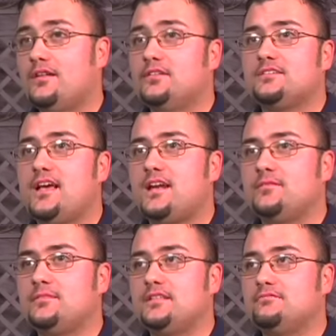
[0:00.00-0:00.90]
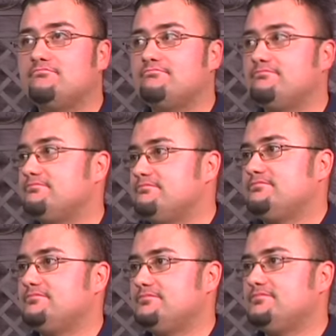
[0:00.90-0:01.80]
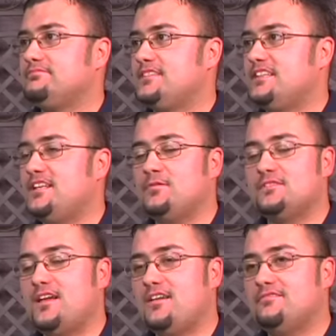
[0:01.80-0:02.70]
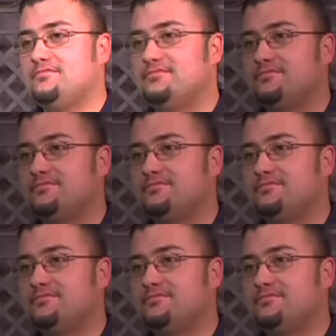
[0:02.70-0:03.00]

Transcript: I looked at him, and the deal was done.